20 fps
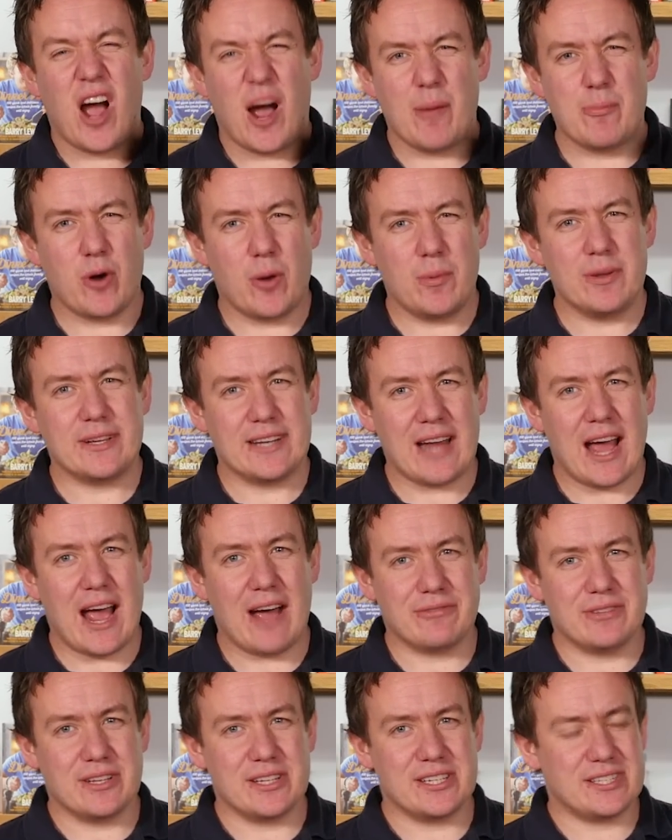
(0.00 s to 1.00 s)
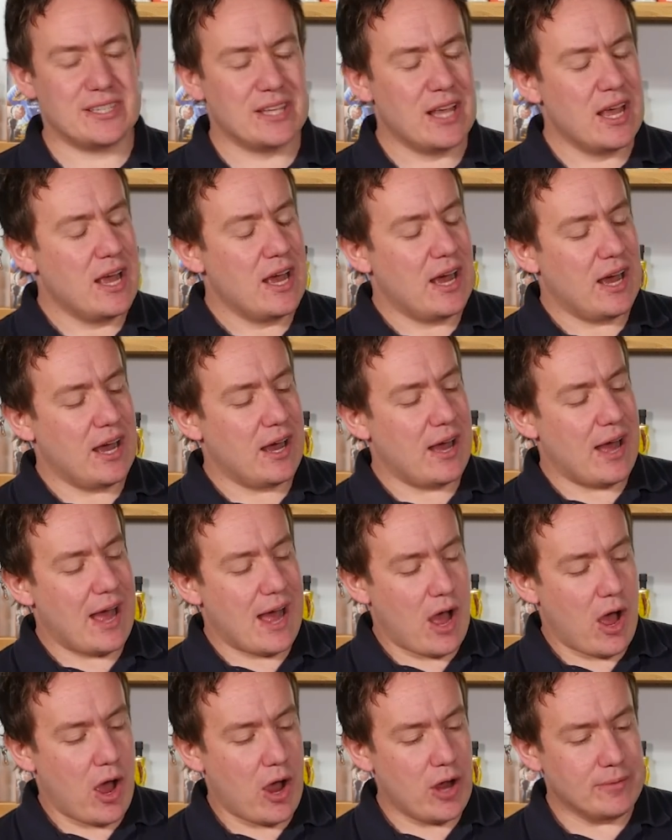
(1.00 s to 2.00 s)
I'm probably going to have this uh,
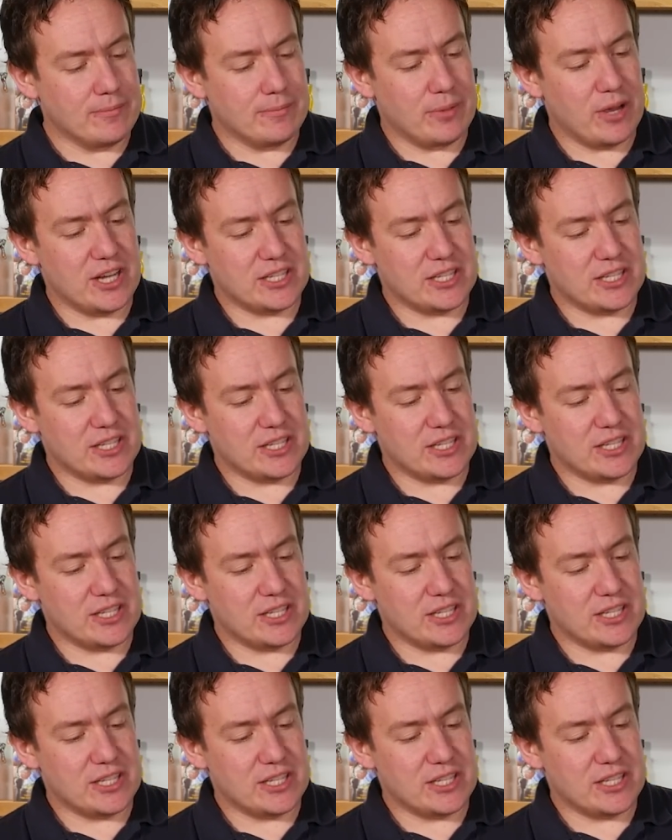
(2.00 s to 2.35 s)
at home. But